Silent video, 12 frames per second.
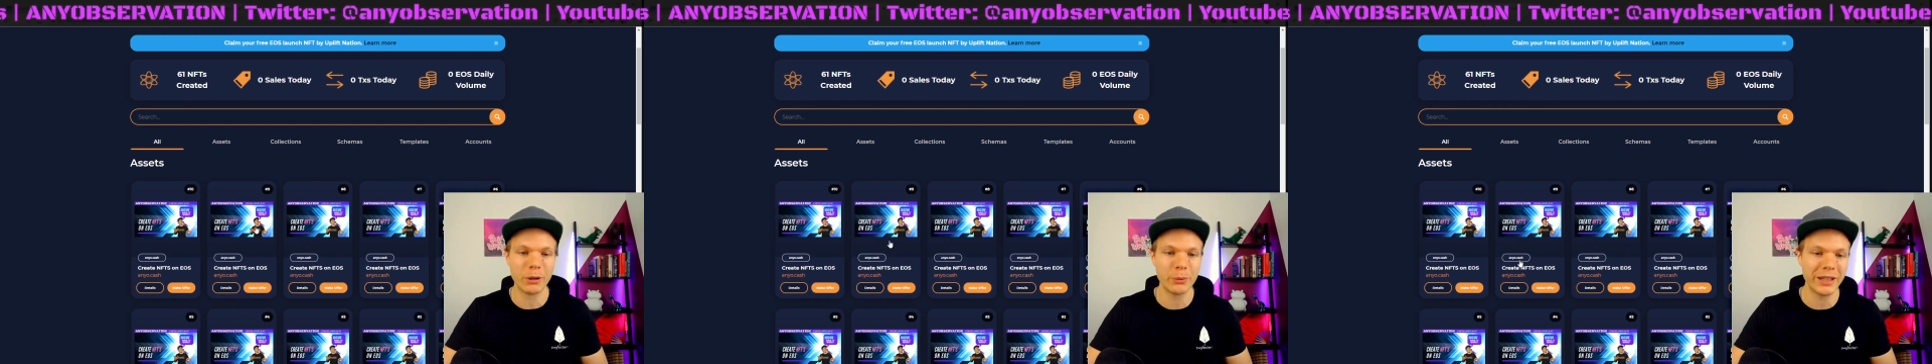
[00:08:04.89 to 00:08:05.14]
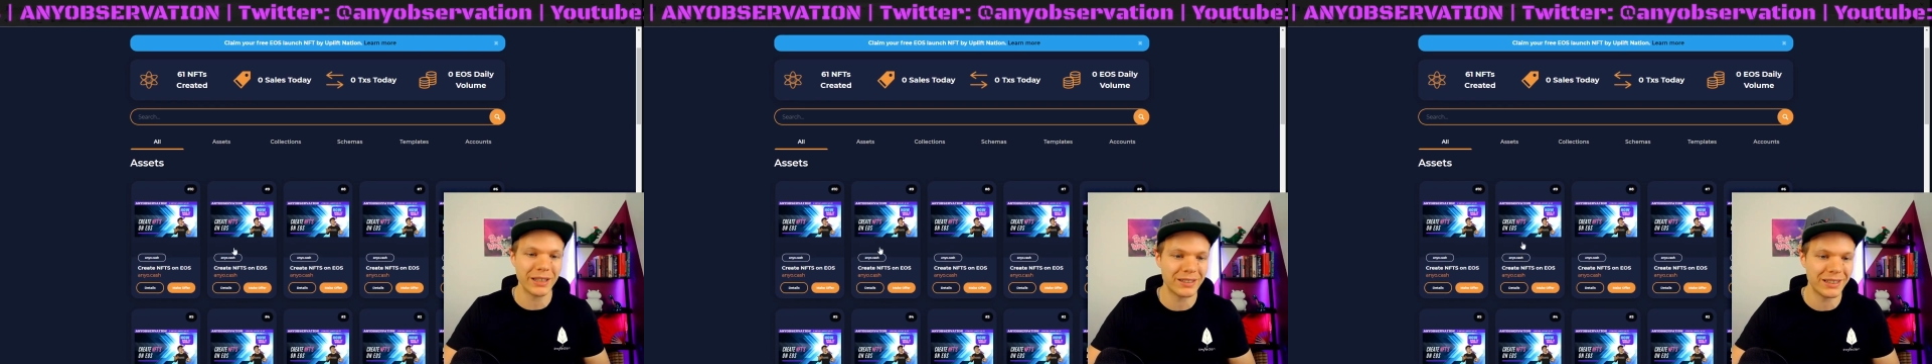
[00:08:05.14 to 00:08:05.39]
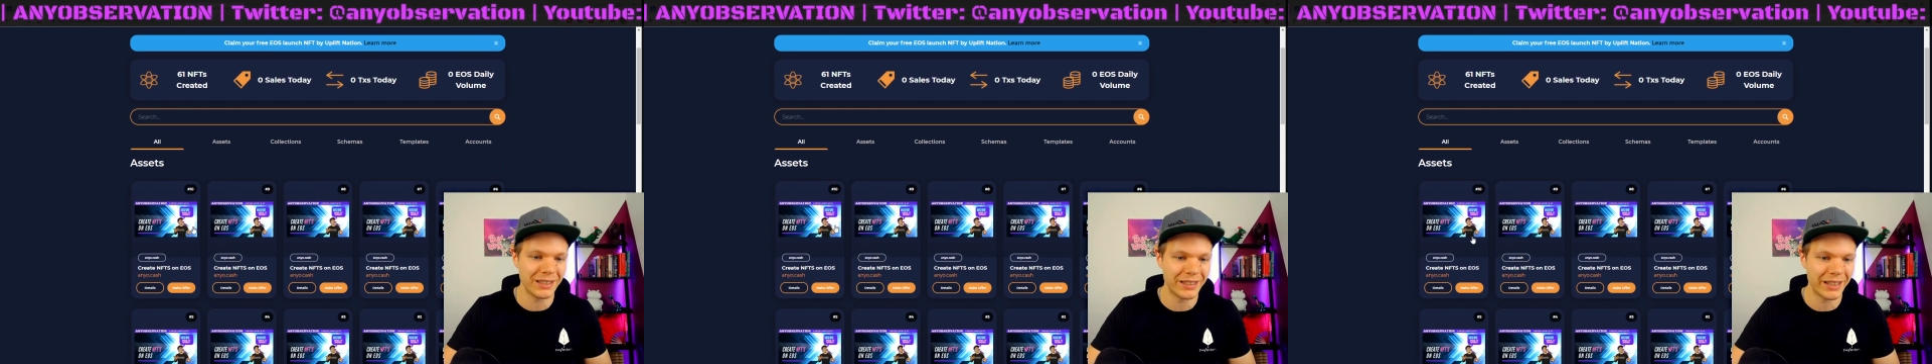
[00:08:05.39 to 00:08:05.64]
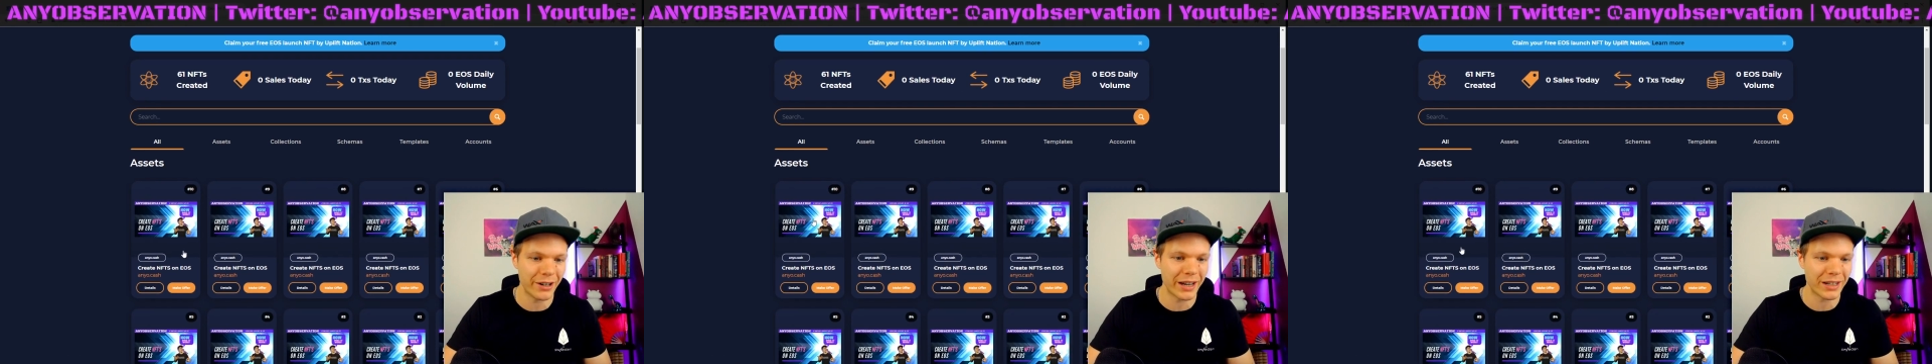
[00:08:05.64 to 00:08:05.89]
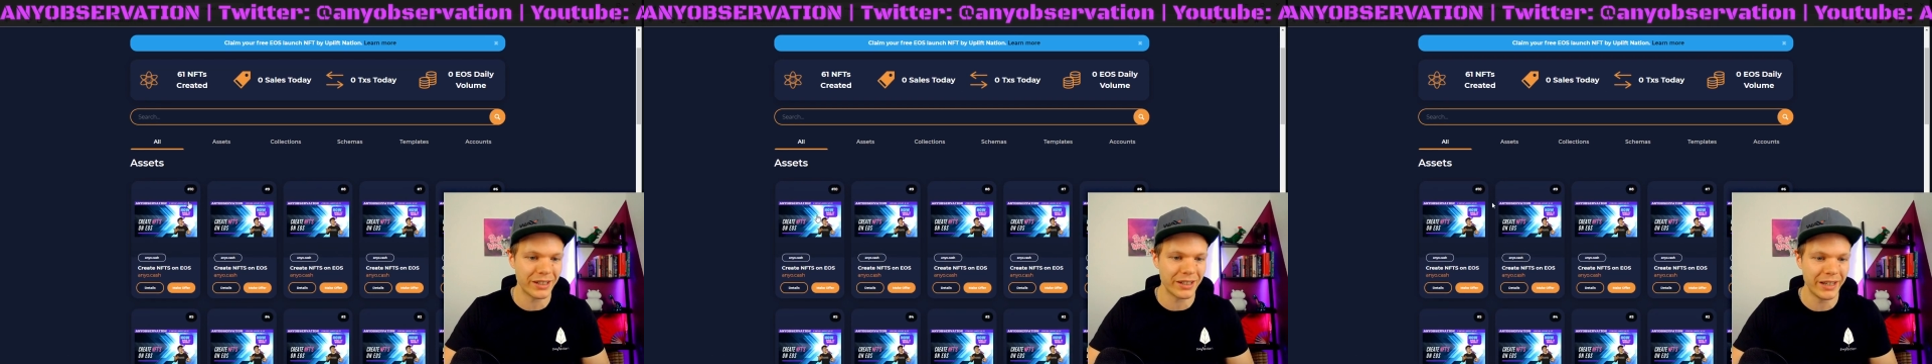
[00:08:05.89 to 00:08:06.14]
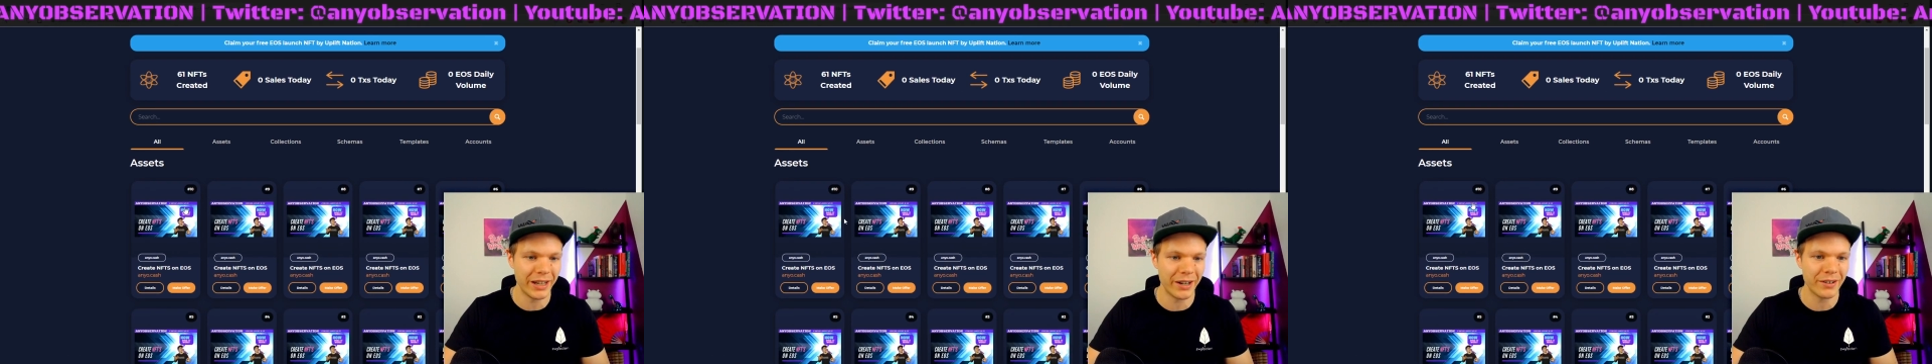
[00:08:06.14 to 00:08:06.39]
but we can see they are
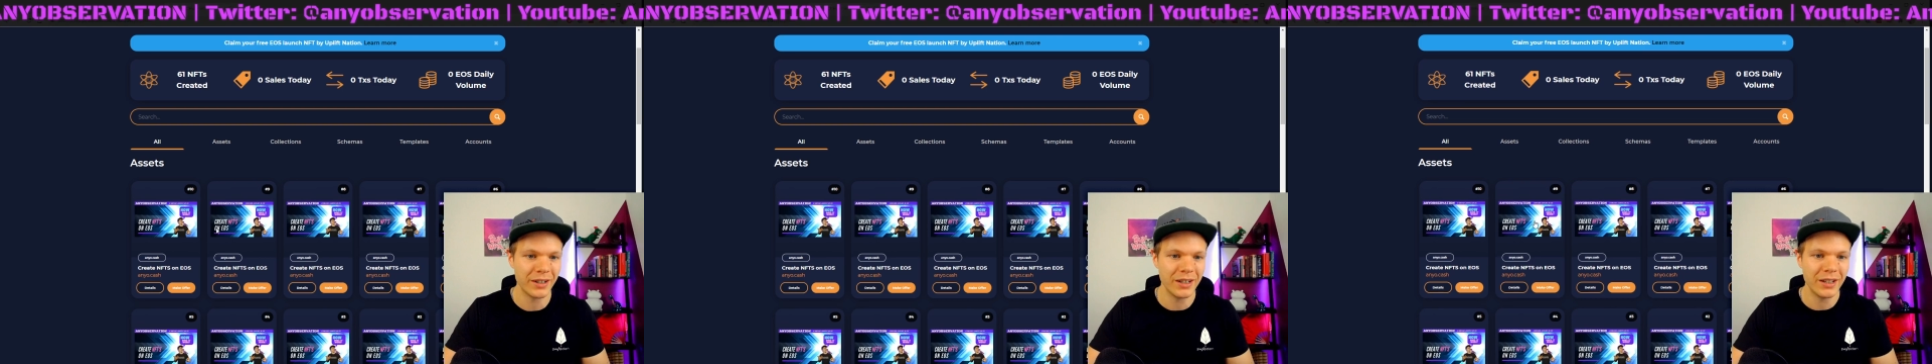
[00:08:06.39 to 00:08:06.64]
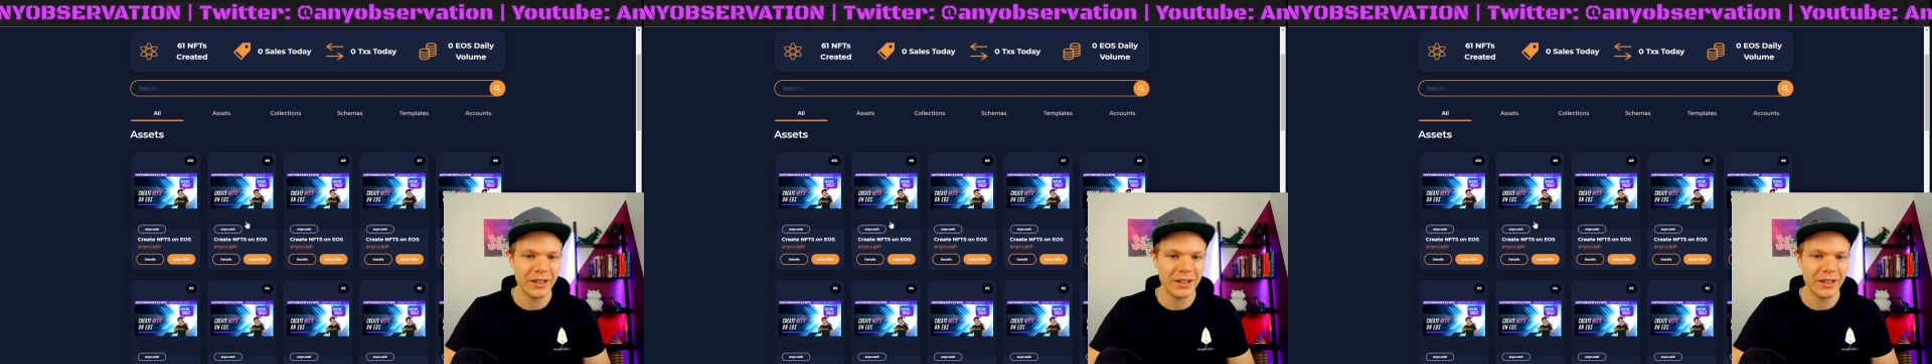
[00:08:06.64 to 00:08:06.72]
actually here.